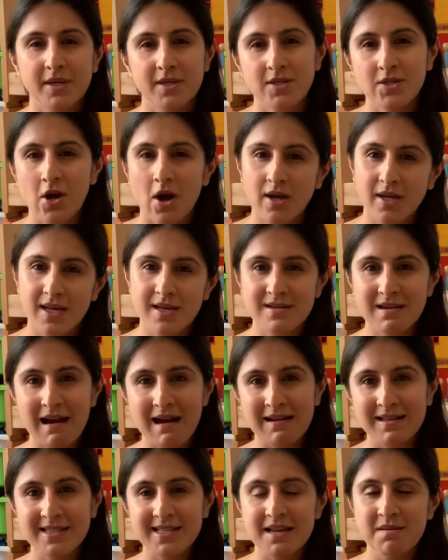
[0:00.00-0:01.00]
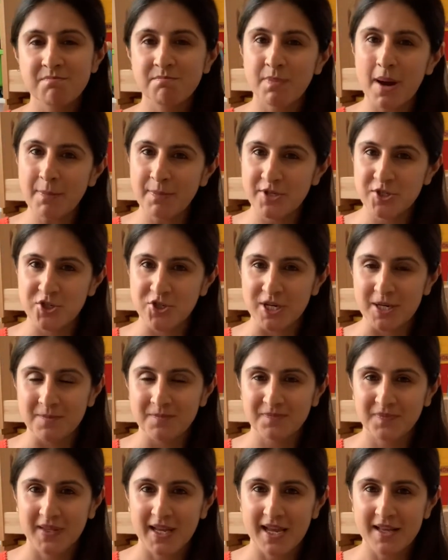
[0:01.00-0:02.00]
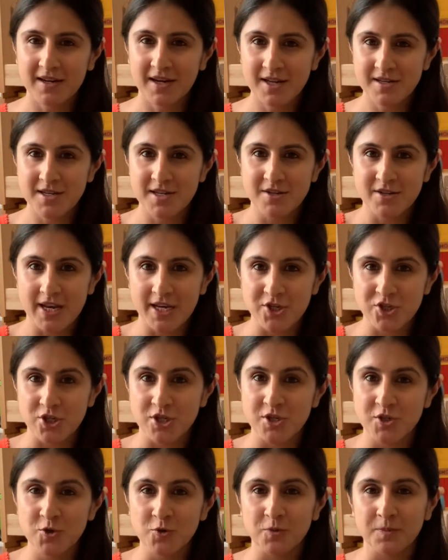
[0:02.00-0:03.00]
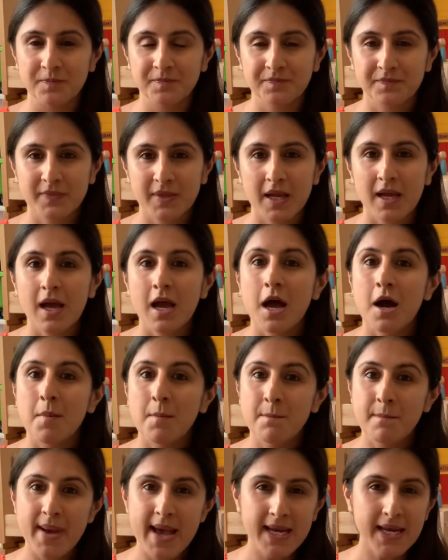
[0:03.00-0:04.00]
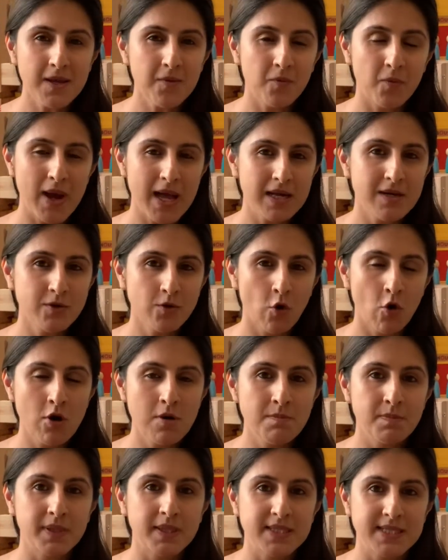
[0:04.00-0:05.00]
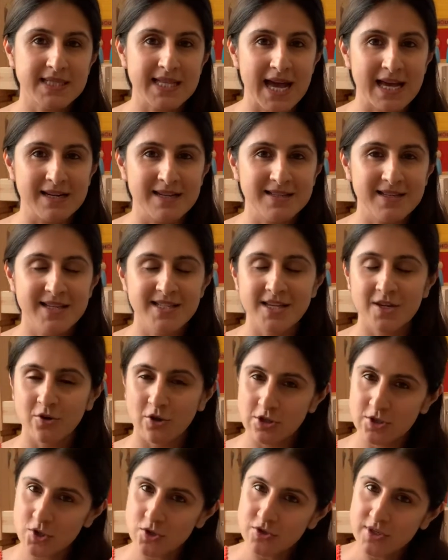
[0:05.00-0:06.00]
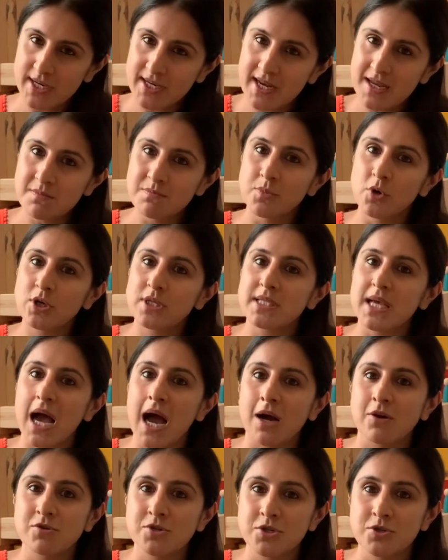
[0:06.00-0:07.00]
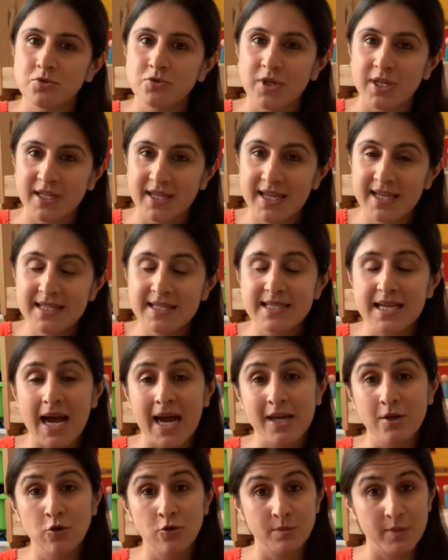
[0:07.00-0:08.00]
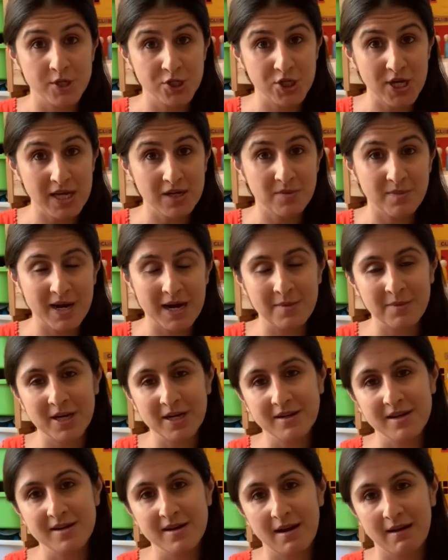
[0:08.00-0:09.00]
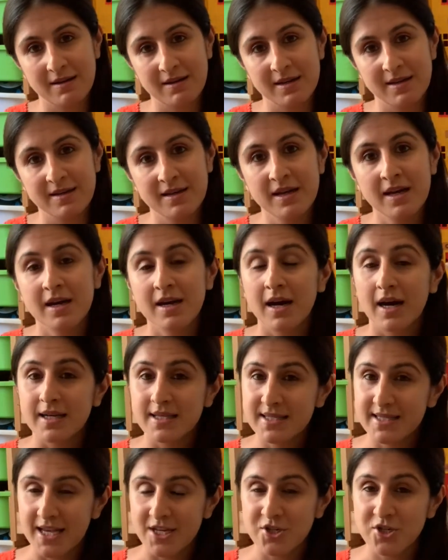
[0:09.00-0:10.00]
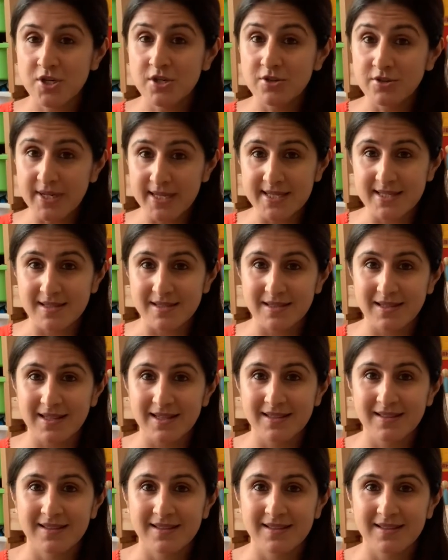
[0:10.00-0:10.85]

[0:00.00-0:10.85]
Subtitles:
song and dance and puppetry in her narration too. Many well-known personalities are also reading books out to the kids. I know Michelle Obama conducted a session recently.